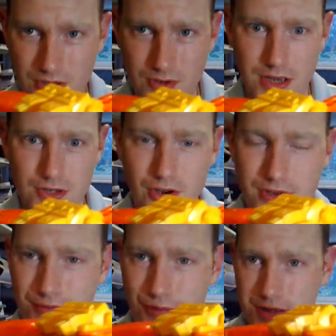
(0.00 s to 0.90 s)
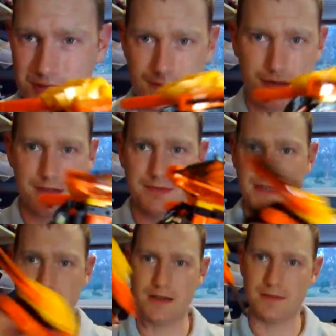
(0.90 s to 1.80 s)
2 giant thrusters on his
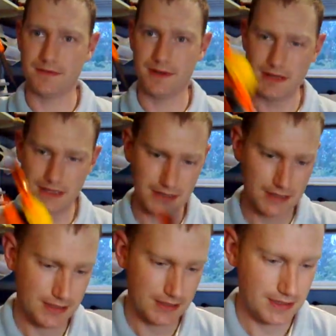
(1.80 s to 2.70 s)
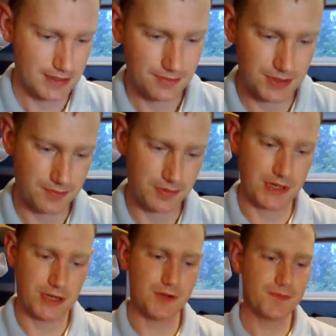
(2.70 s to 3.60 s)
back to help him fly, which is
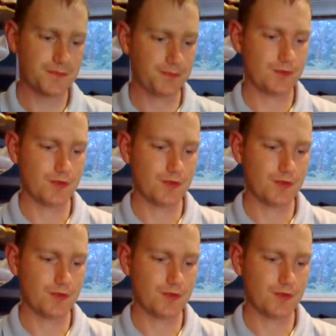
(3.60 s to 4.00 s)
pretty cool.